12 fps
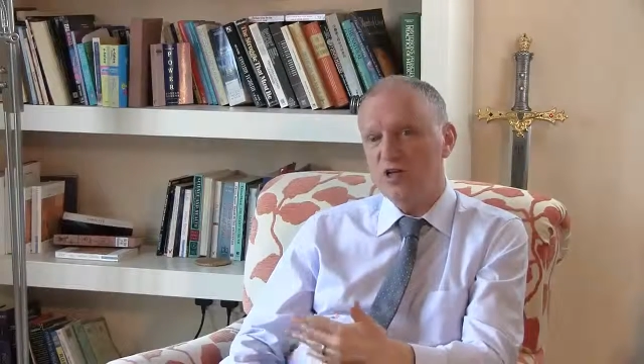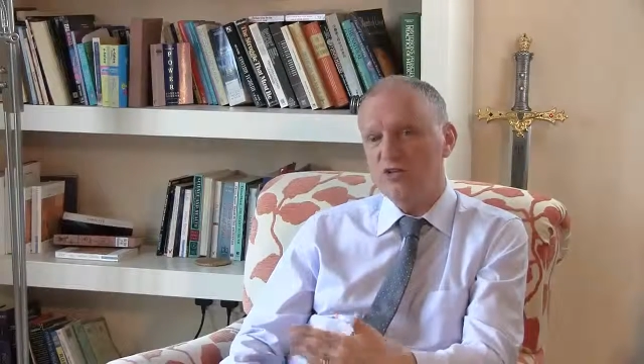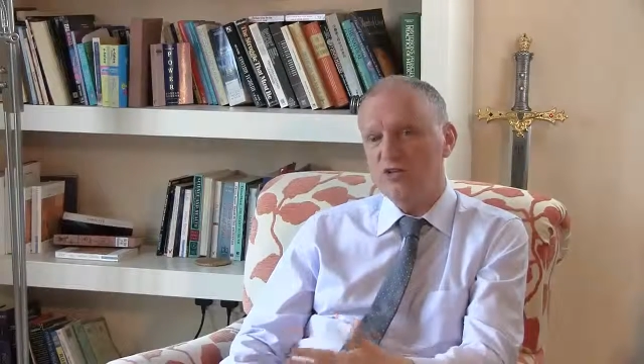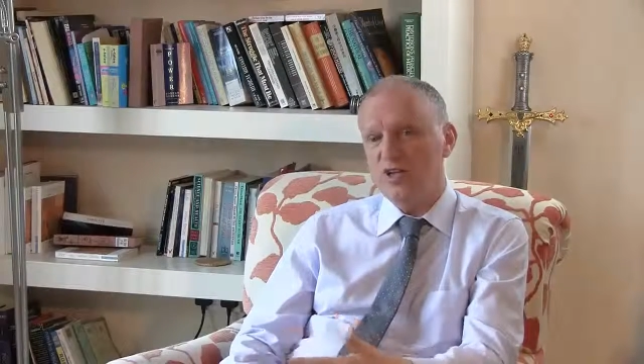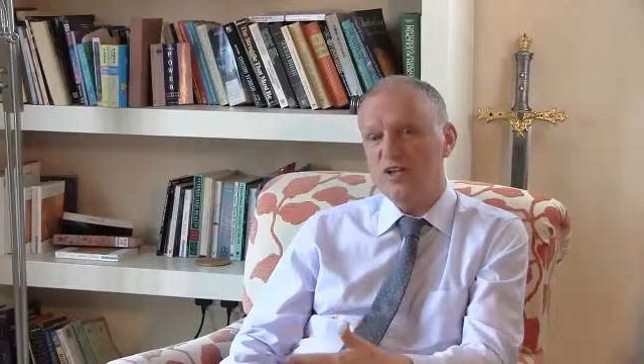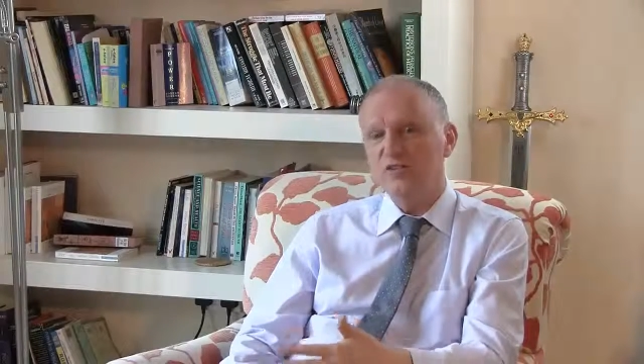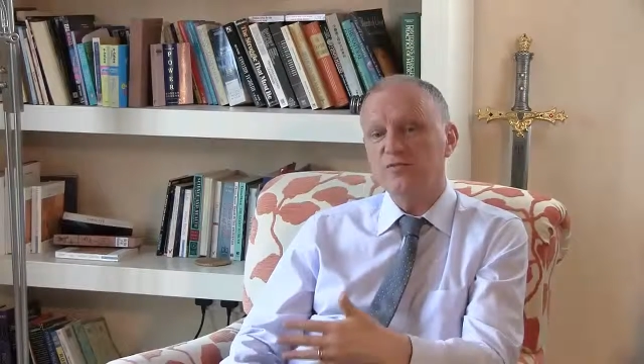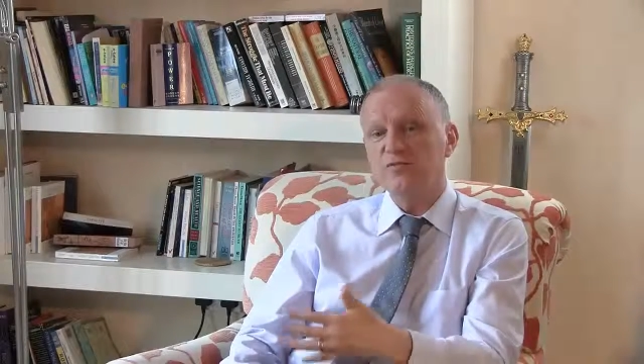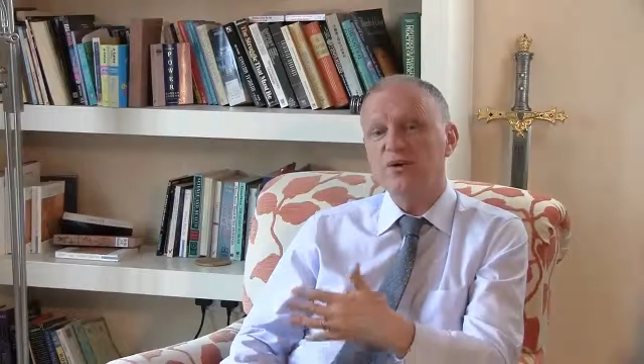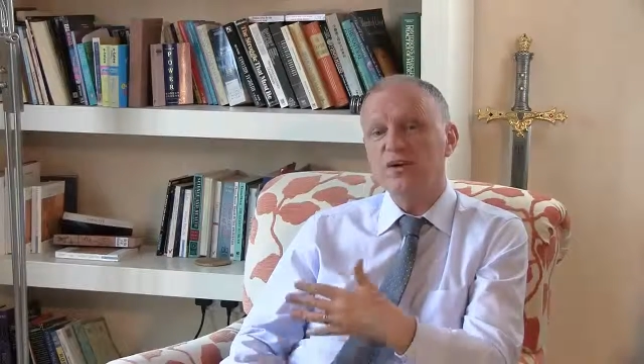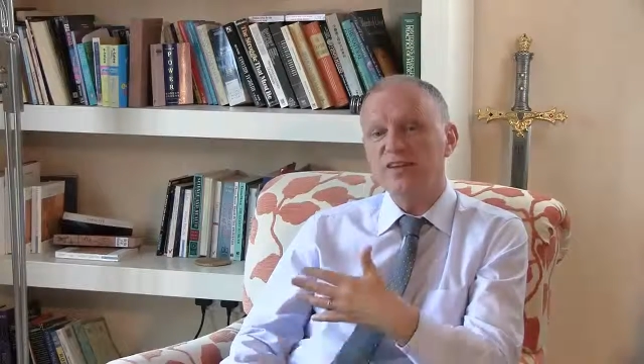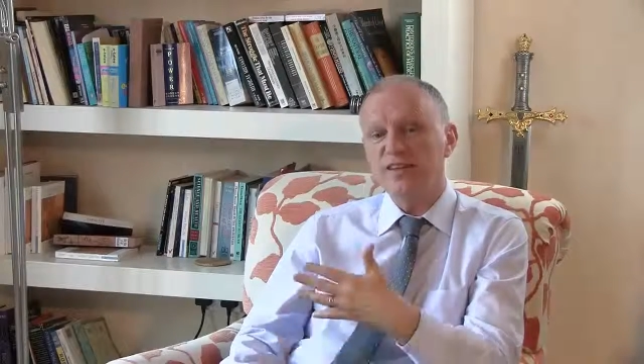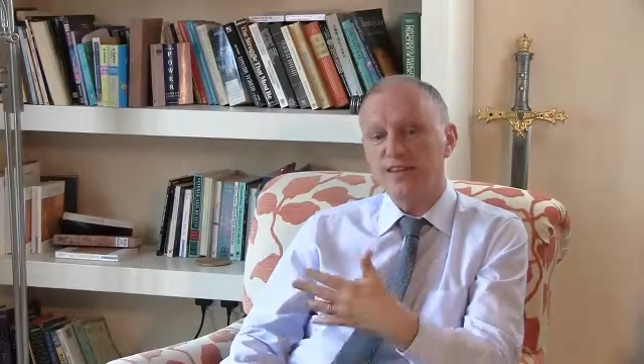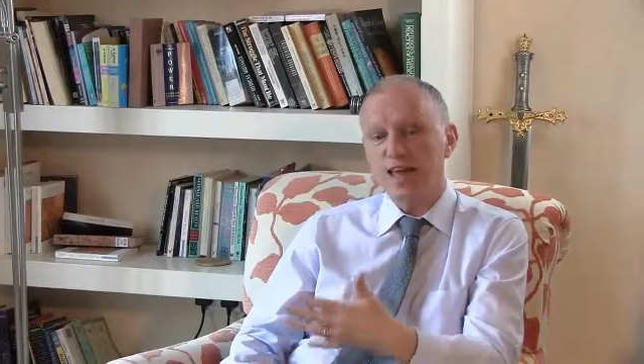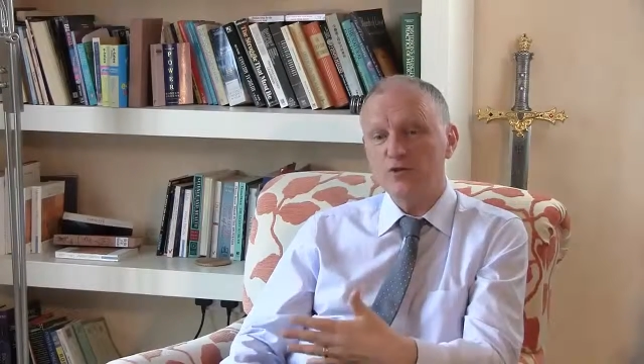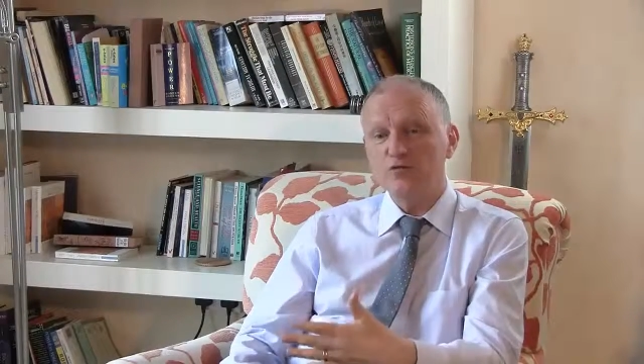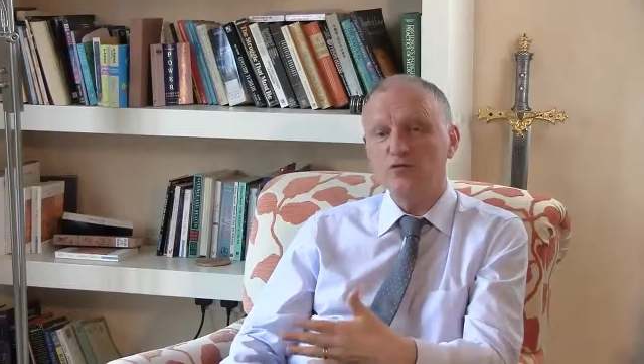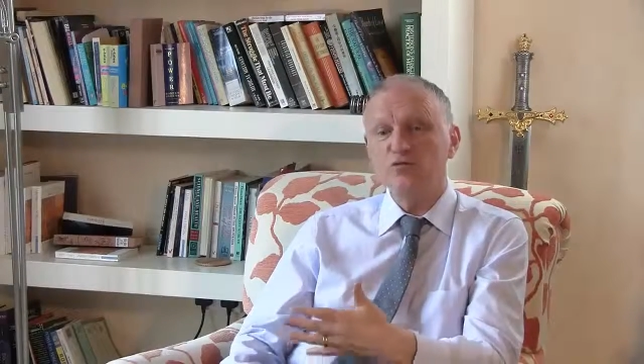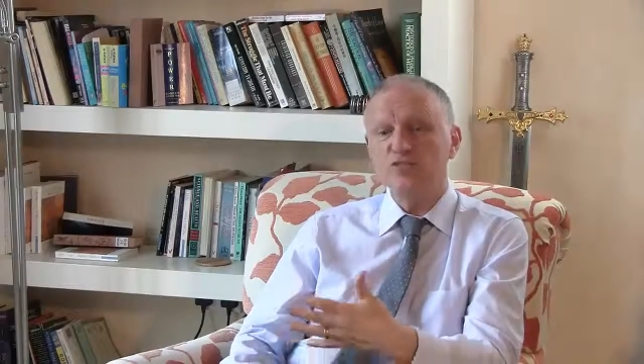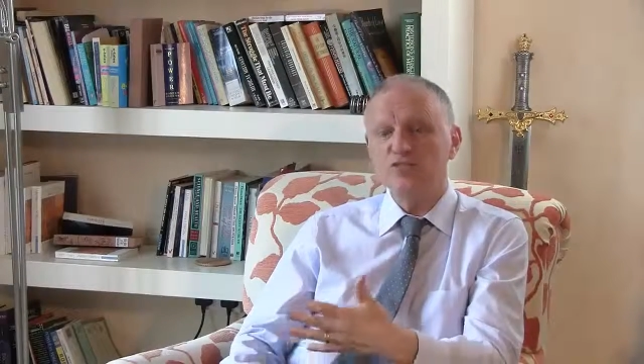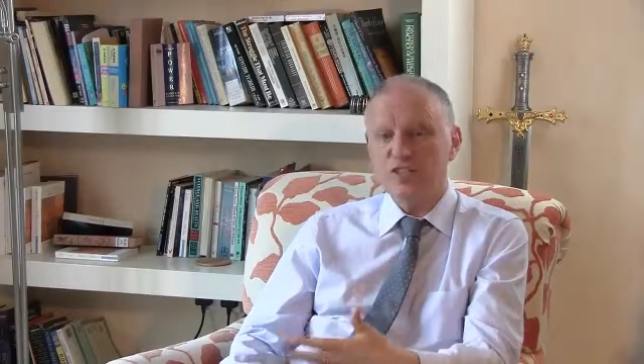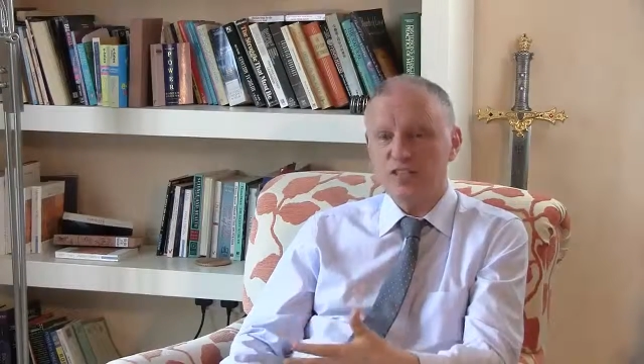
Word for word: The answer is to find a natural,